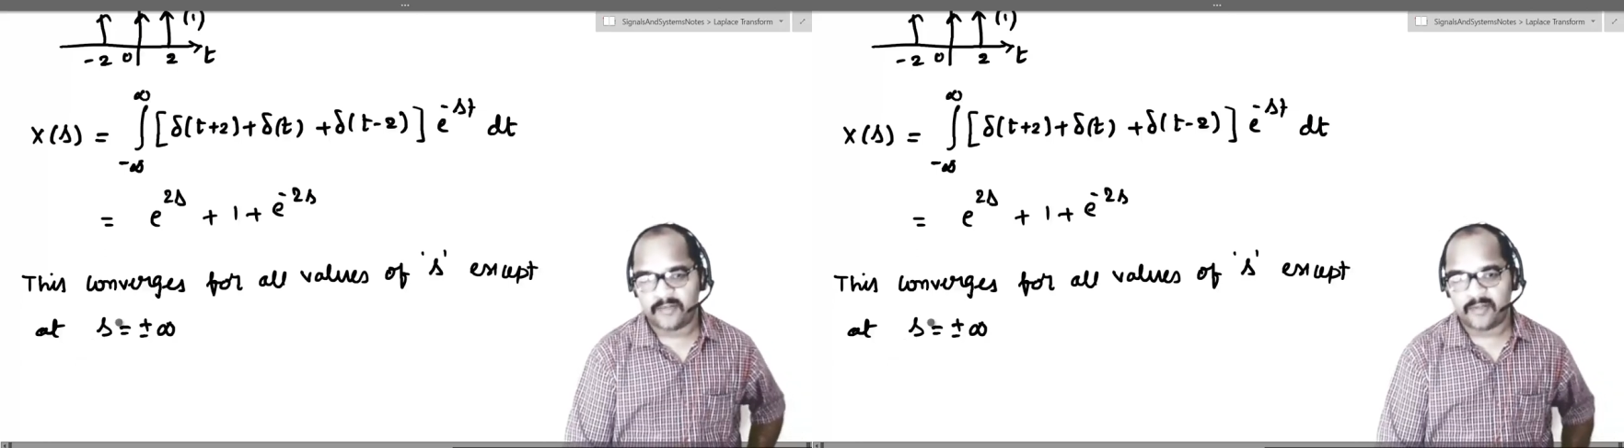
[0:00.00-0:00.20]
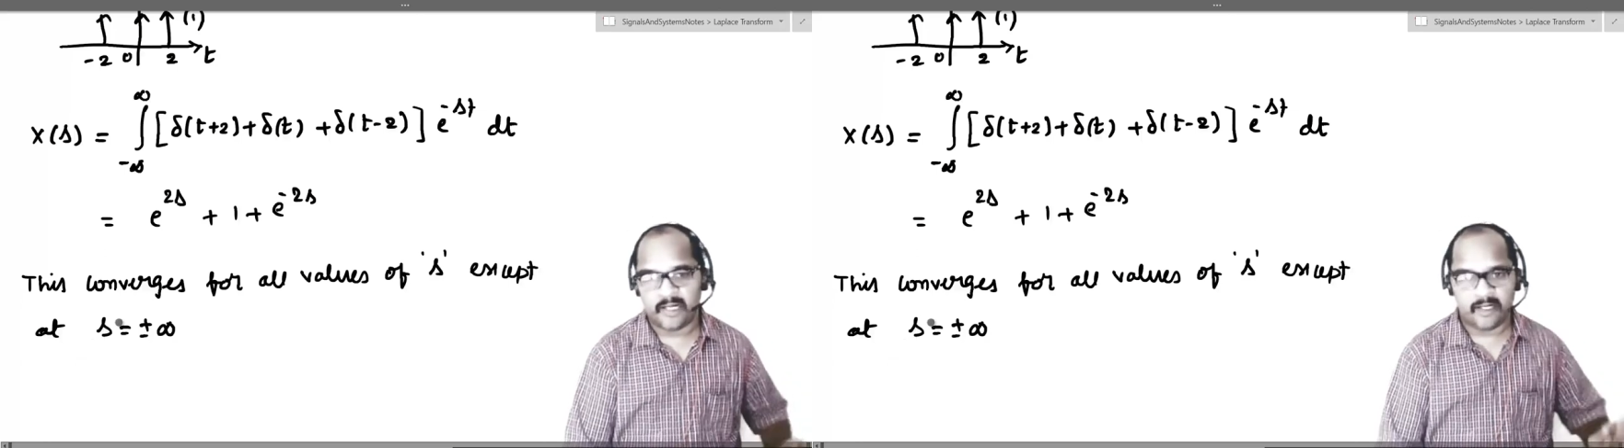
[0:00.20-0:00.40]

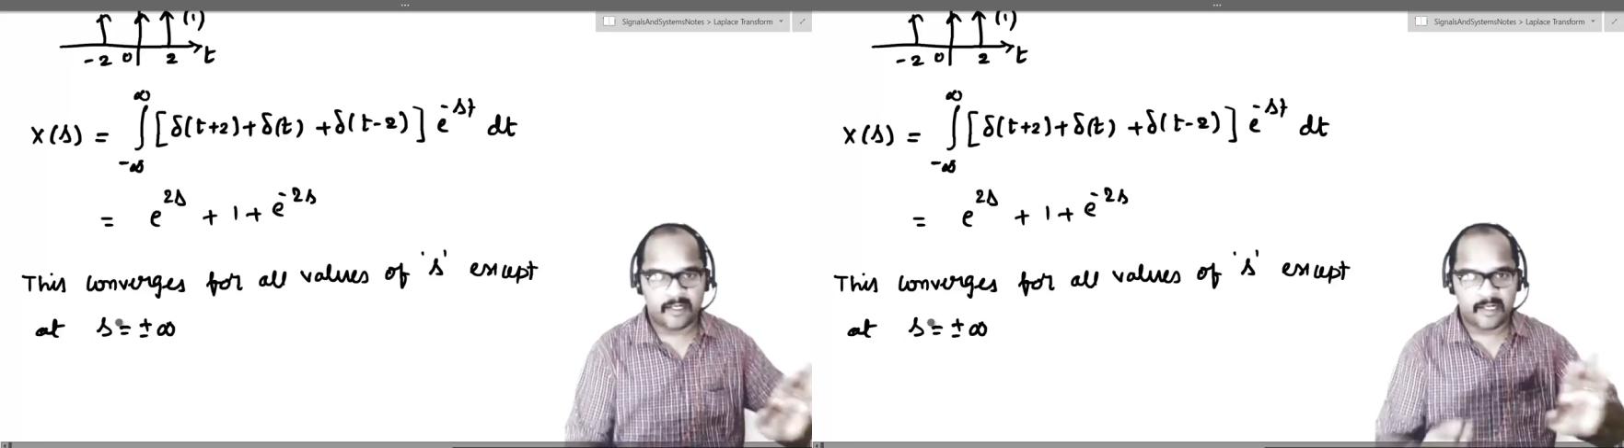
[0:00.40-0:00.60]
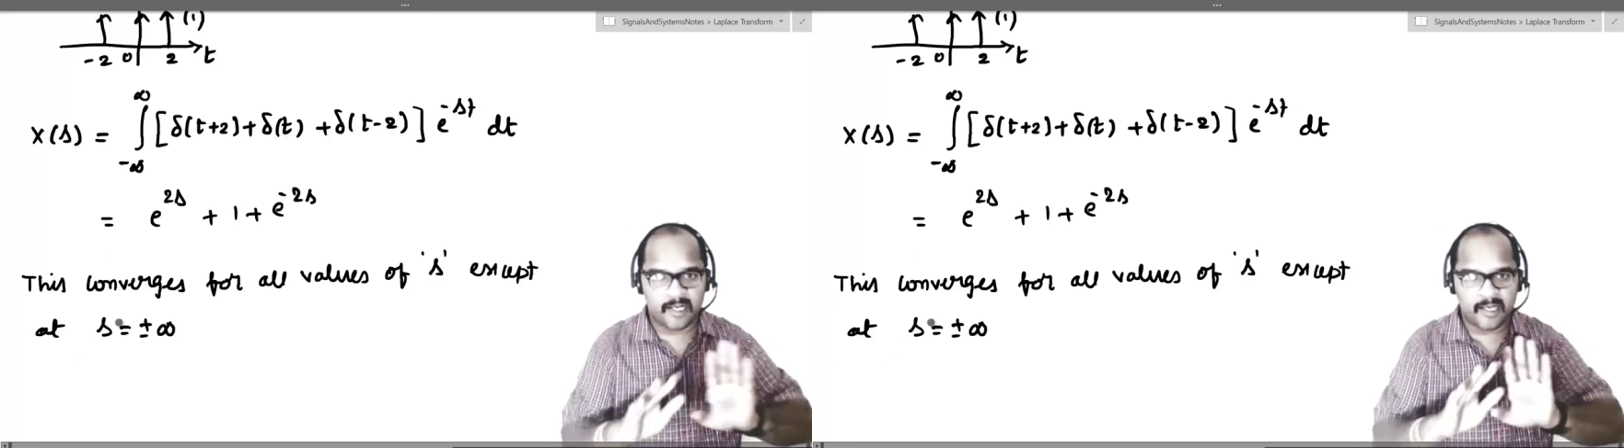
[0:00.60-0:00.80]
So
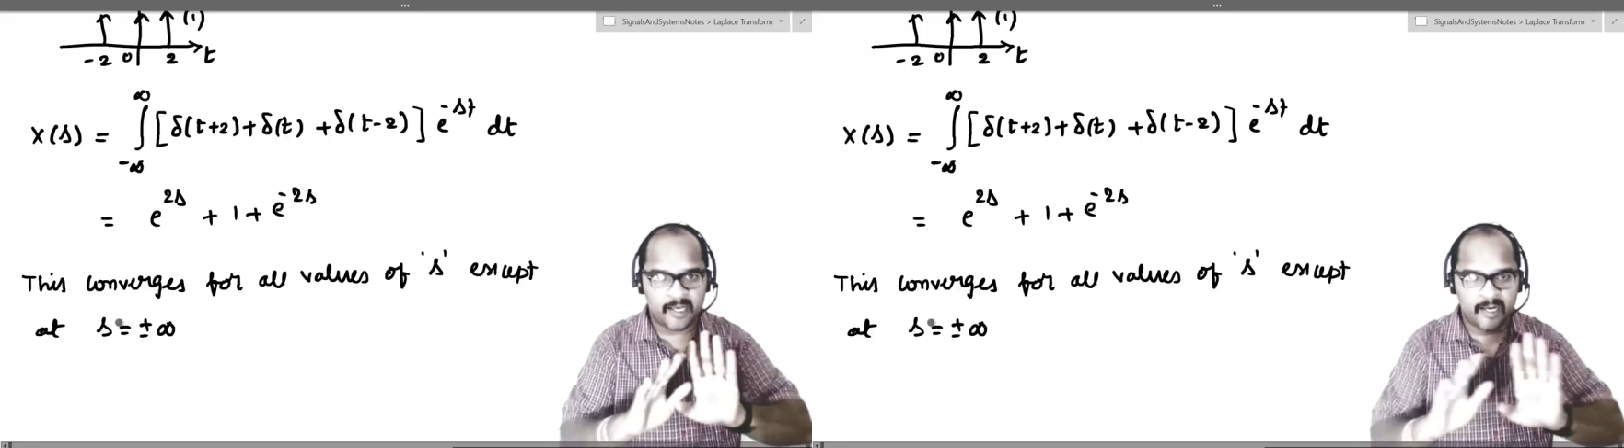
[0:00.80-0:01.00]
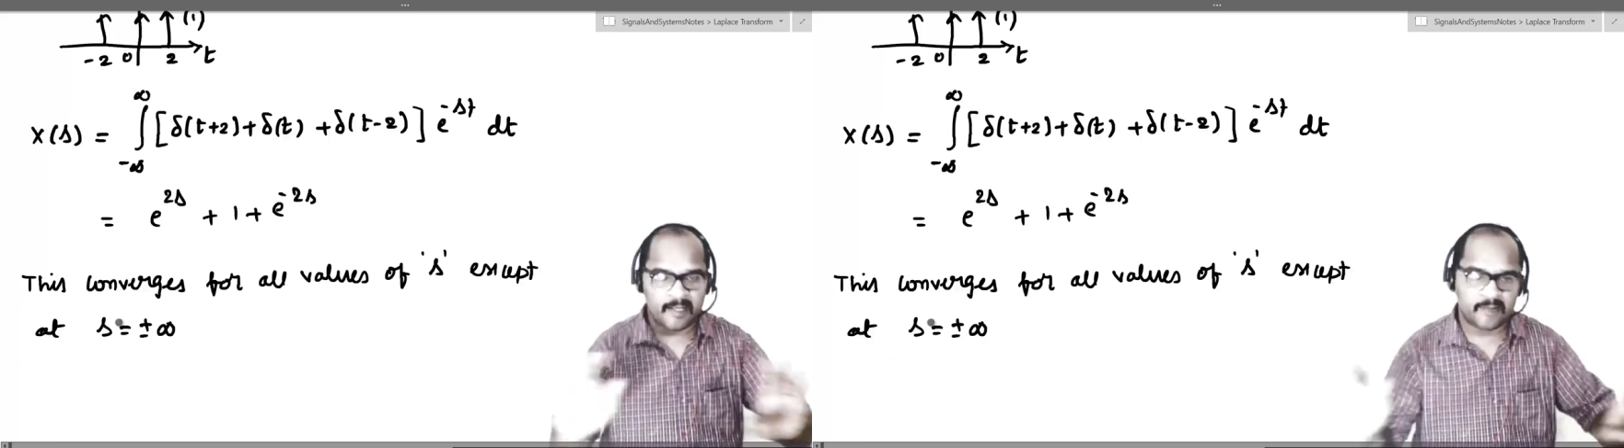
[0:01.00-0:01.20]

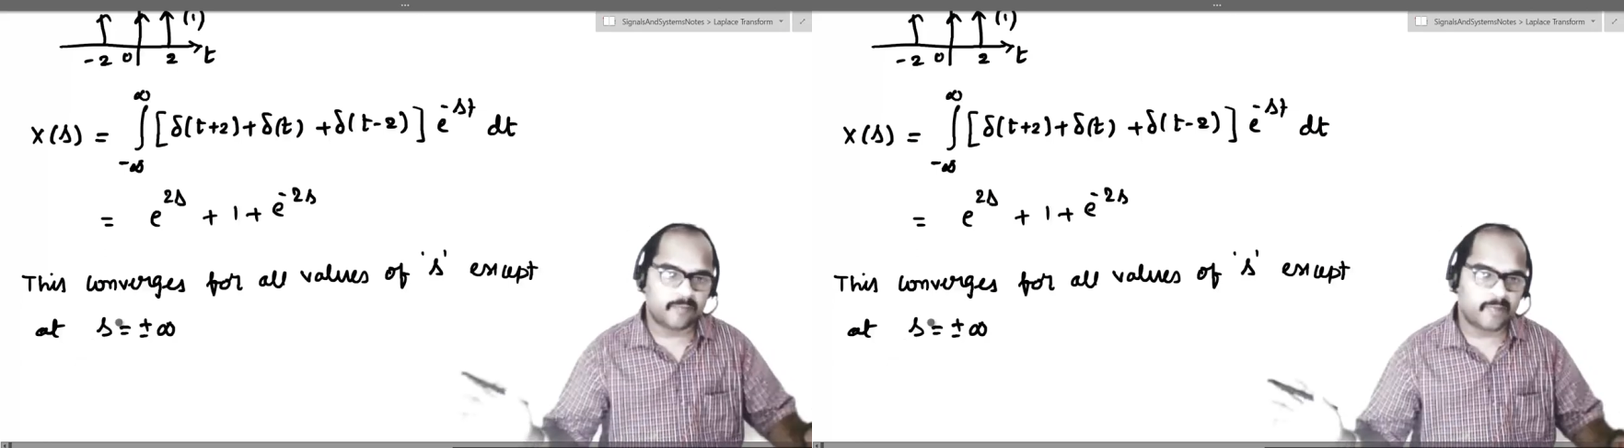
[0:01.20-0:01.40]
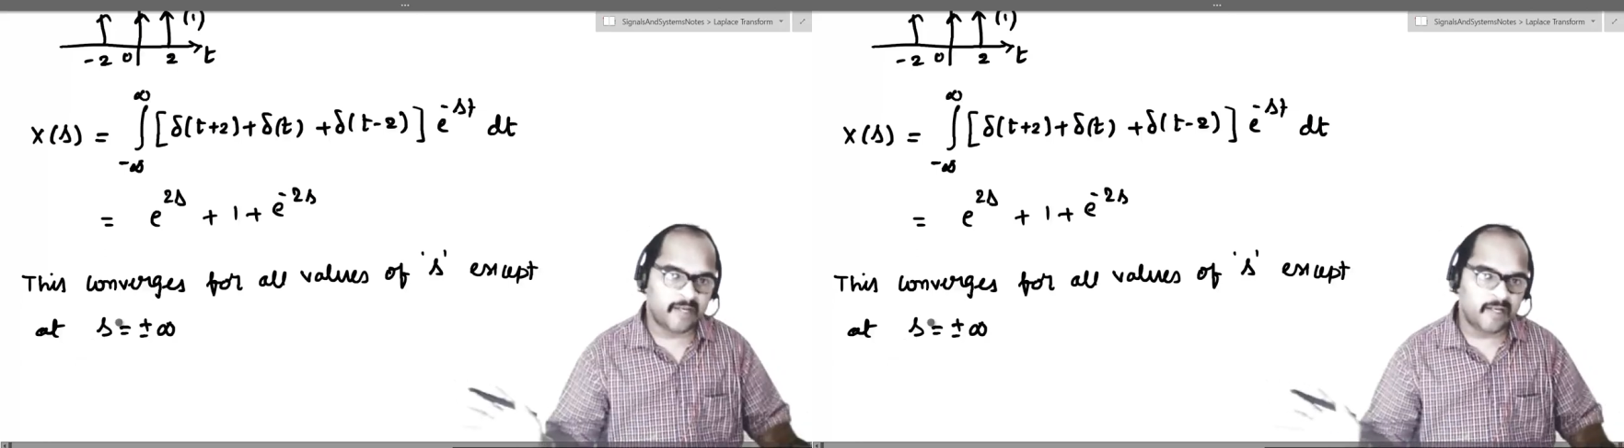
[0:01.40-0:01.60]
entire S
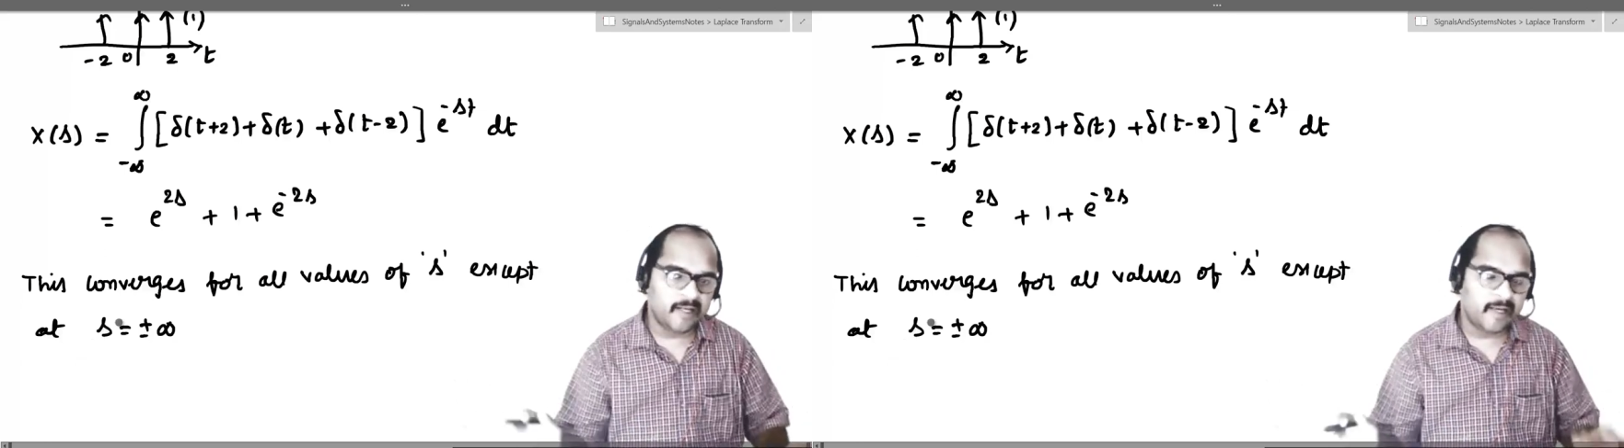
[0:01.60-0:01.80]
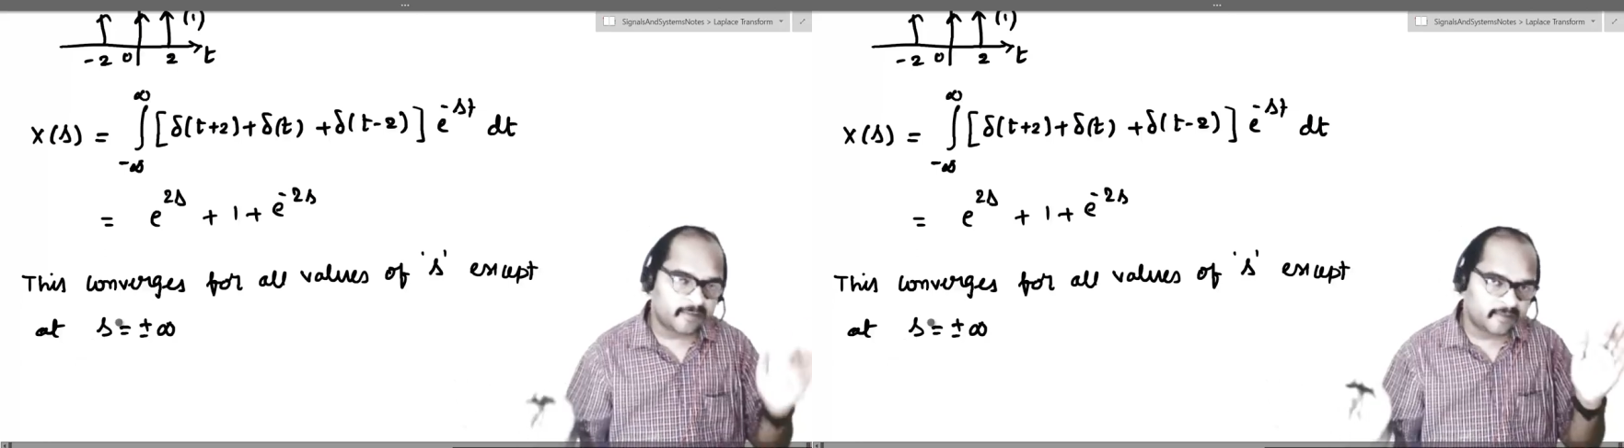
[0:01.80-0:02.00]
plane
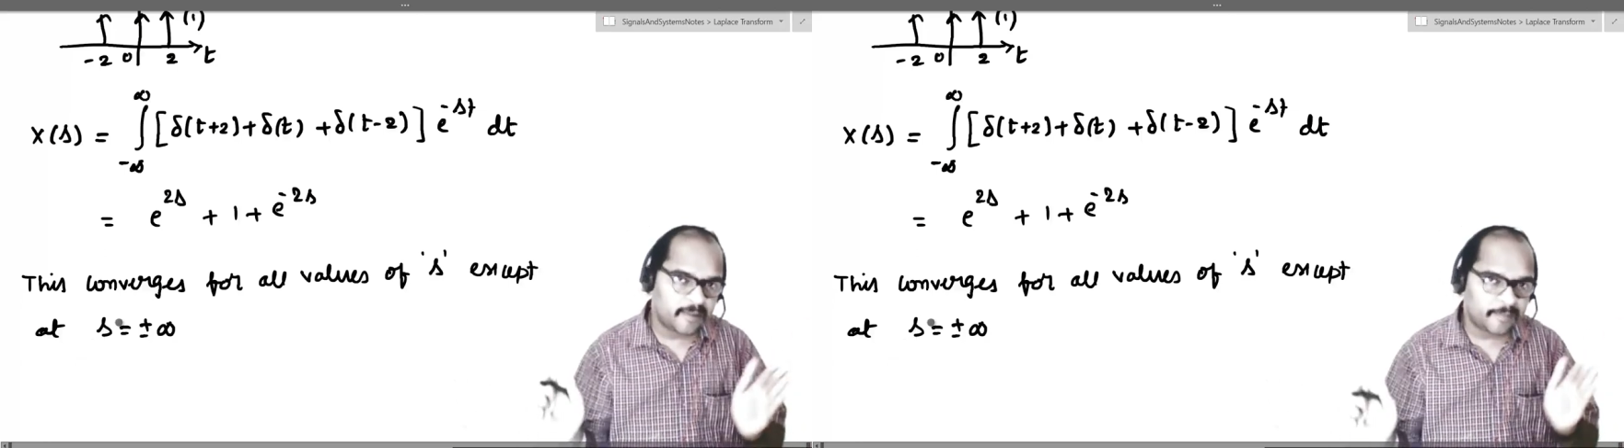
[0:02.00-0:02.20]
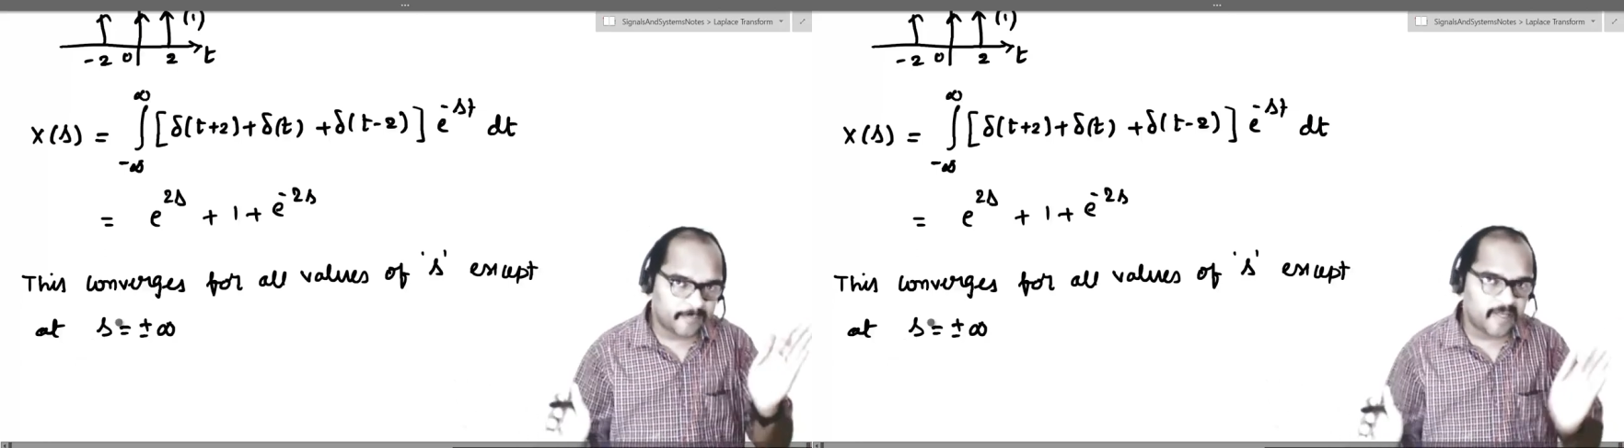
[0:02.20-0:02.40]

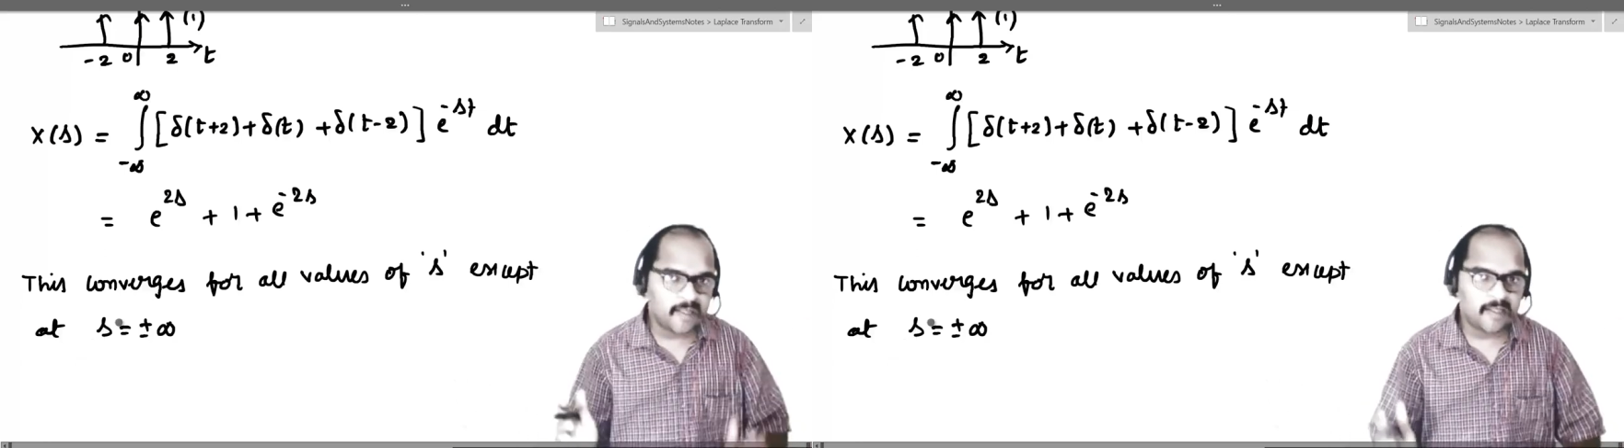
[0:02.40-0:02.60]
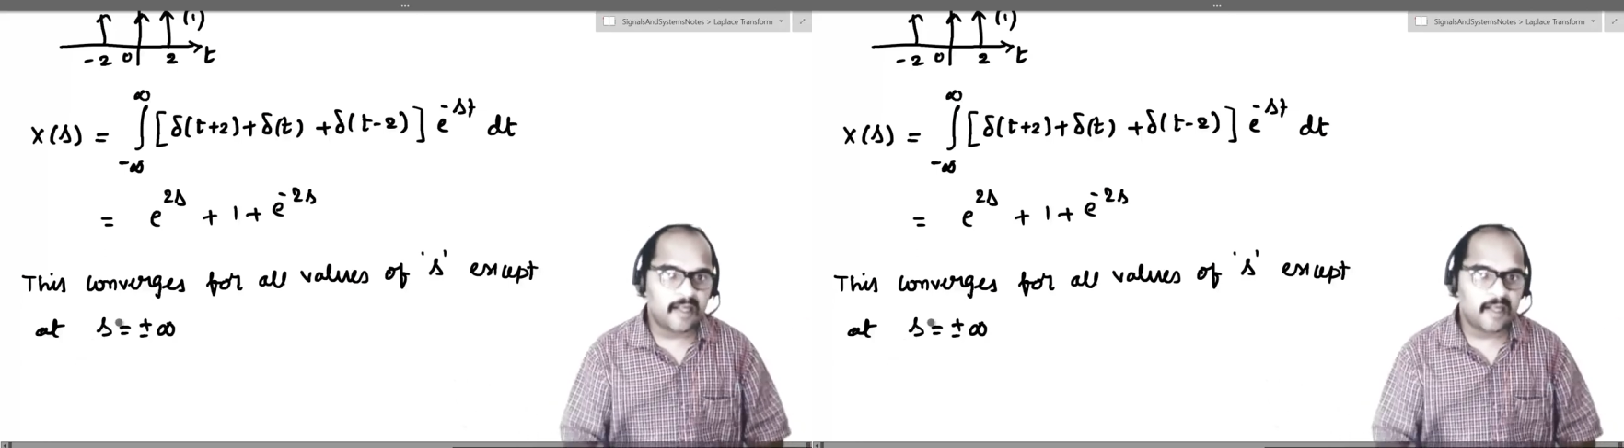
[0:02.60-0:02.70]
except at